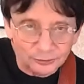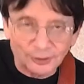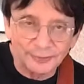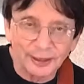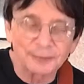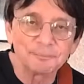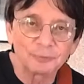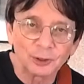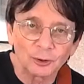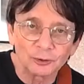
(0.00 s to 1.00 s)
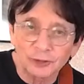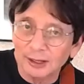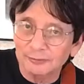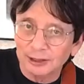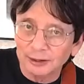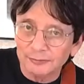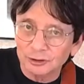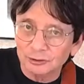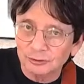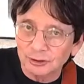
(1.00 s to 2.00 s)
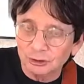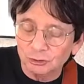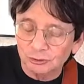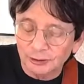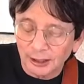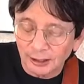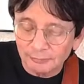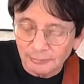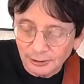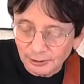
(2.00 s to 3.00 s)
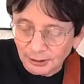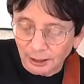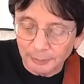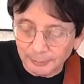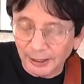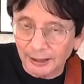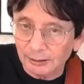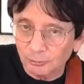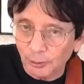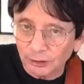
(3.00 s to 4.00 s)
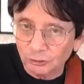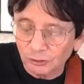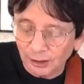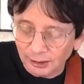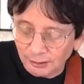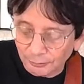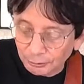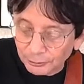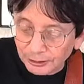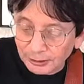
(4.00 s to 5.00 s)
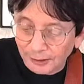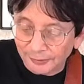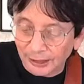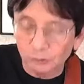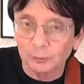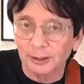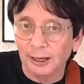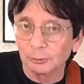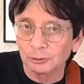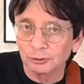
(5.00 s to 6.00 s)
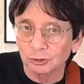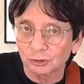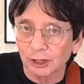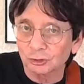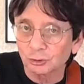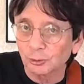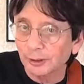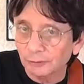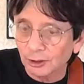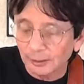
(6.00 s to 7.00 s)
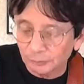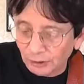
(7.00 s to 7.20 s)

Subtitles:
said that. Dakota Dave at 11 Eastern Time. I'll be back Wednesday at 3, and that's when I will discuss whatever comes